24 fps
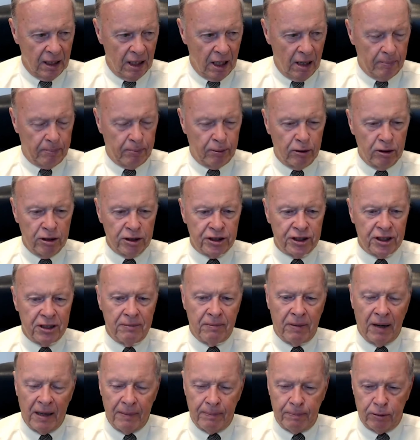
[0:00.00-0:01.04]
a person
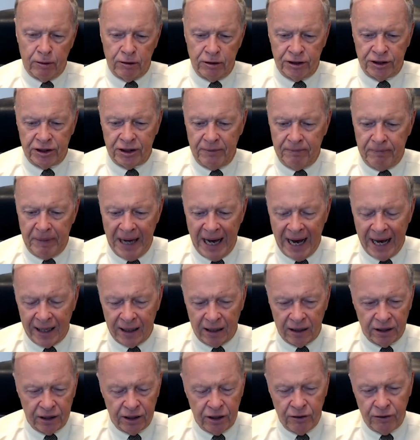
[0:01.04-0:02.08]
by person
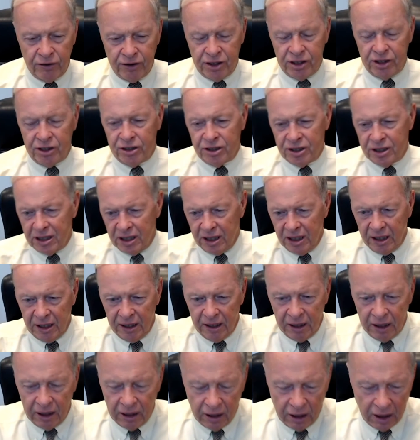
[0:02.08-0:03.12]
battle you just
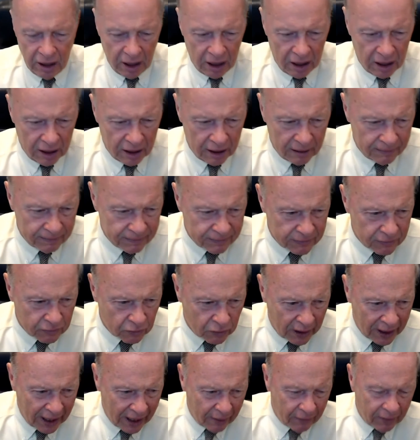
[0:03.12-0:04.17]
um,
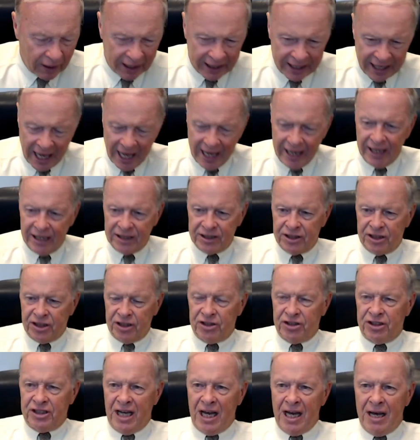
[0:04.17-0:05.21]
what again it's the
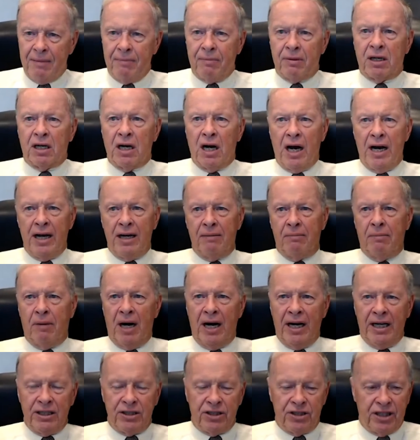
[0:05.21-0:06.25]
same kind of
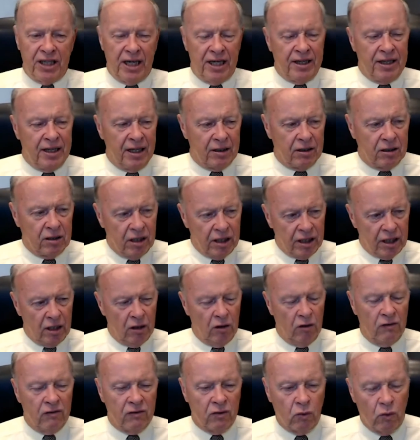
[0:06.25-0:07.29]
mindset that that
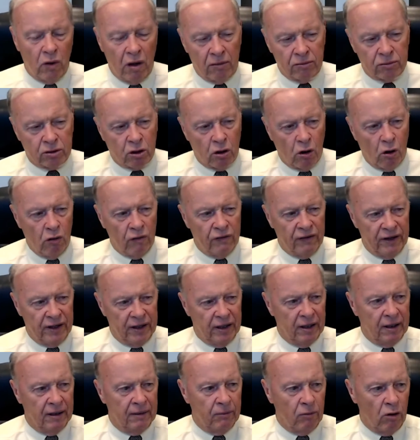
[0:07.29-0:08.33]
overwhelmed covid
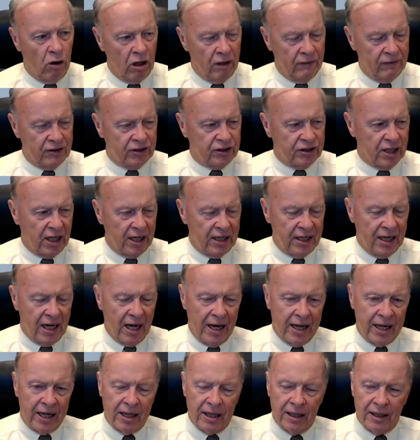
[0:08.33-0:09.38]
um, all of a sudden
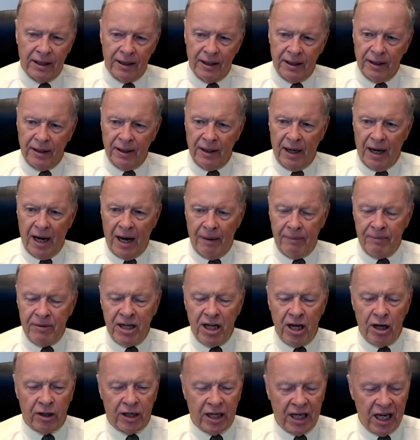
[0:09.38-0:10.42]
i i'm
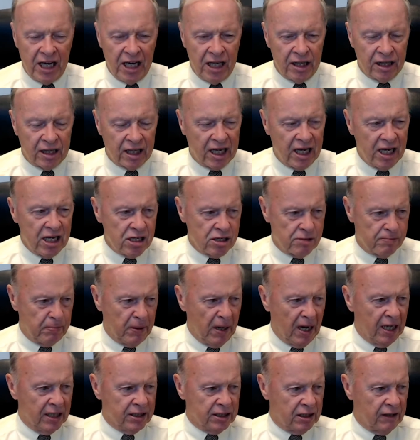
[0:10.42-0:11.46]
near keith keith's
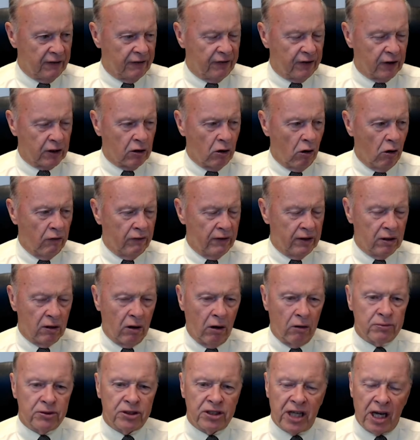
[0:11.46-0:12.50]
positive for covid
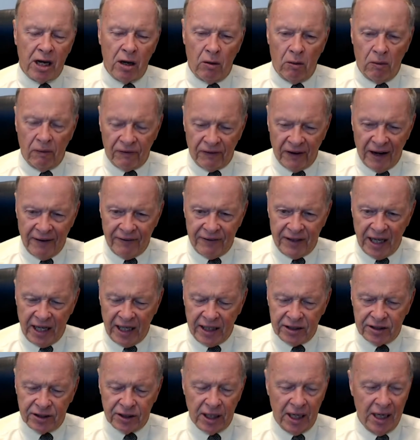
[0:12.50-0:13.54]
oh stay home five
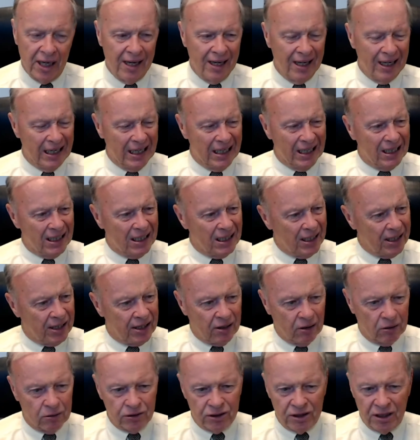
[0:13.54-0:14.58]
days uh,
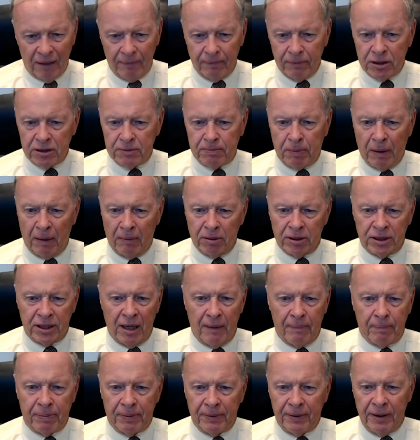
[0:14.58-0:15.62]
those numbers bubbled
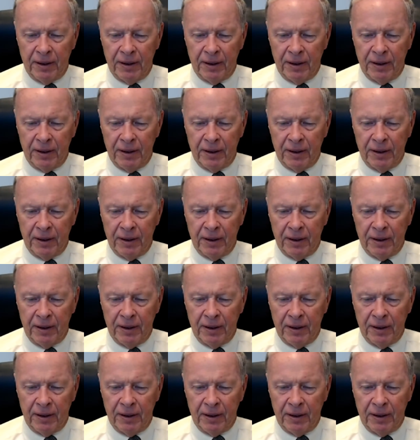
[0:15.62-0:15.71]
up,